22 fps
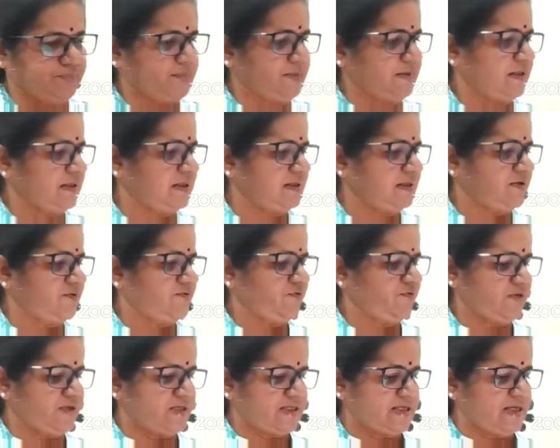Yeah.
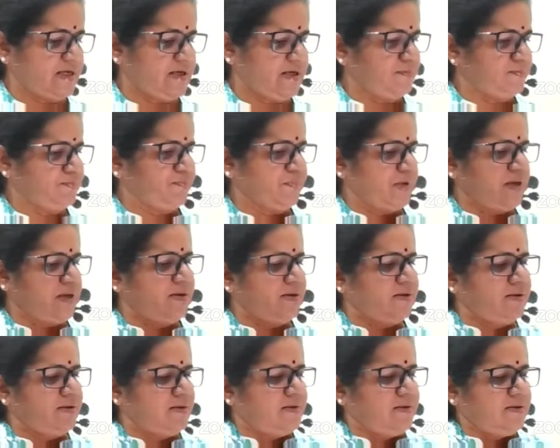Firstly,
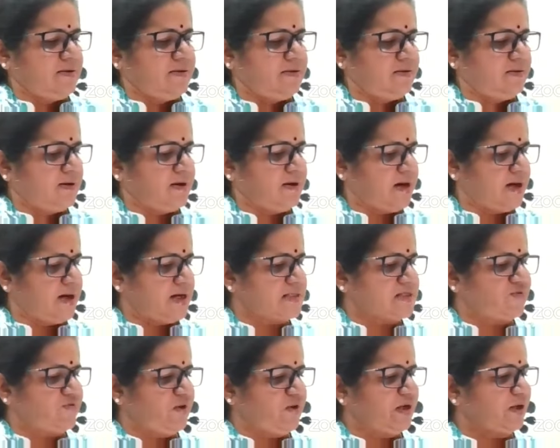
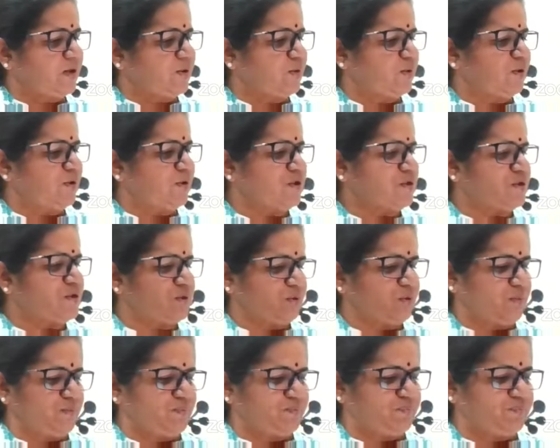as we are going
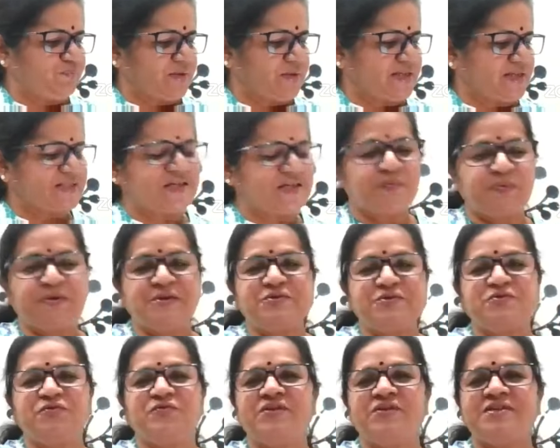to step
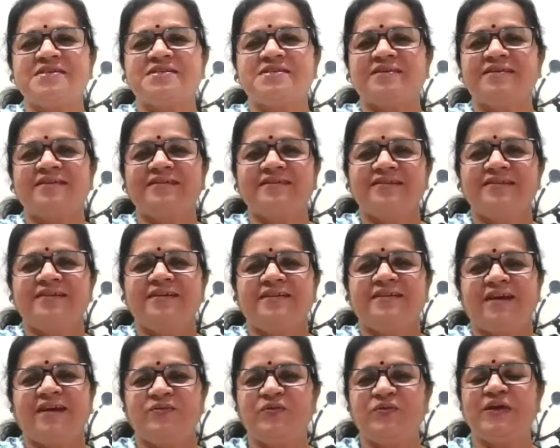into winter,
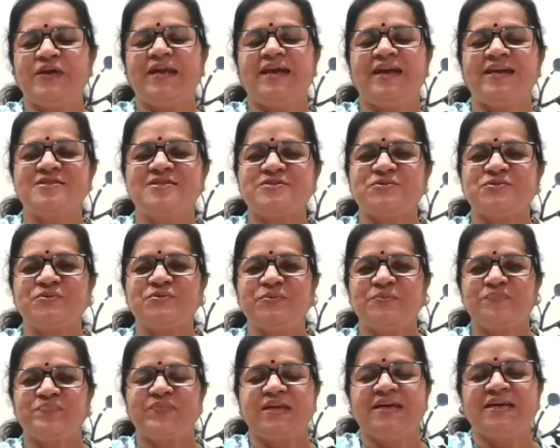I would like
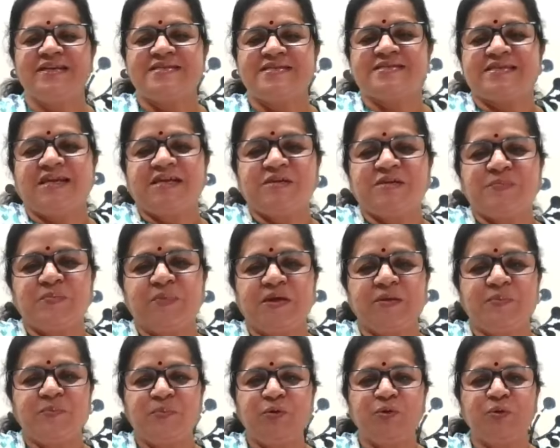to recite
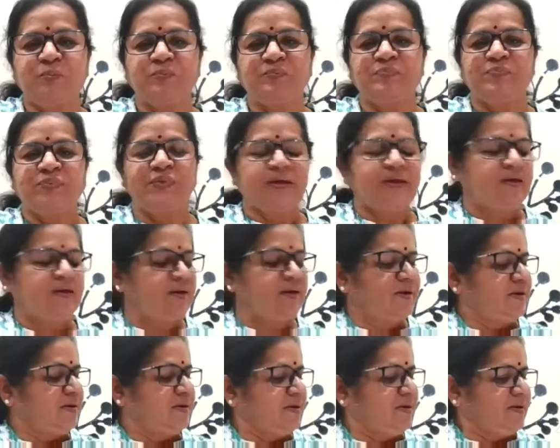my poem.
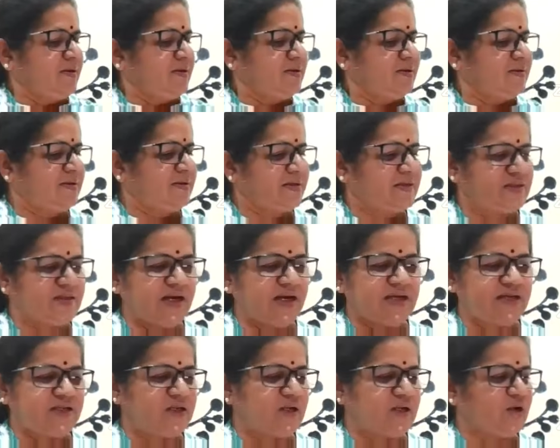The
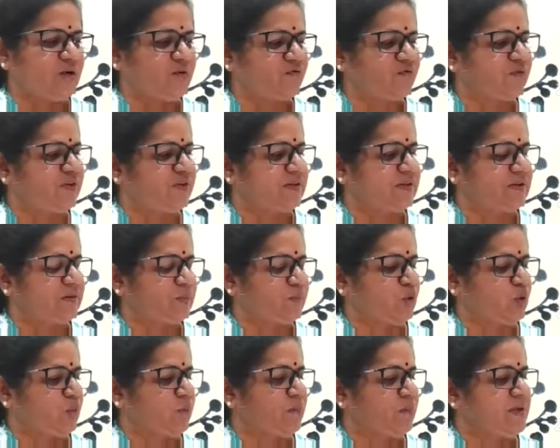title of the
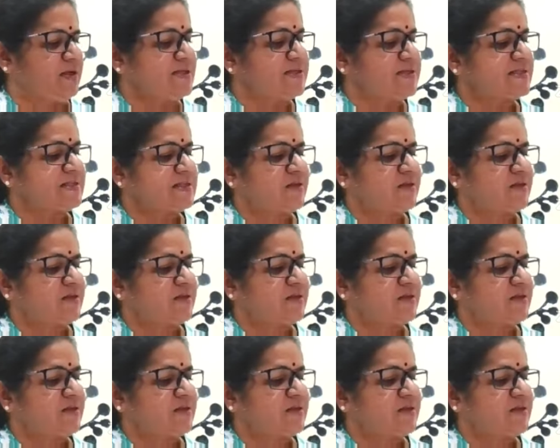poem is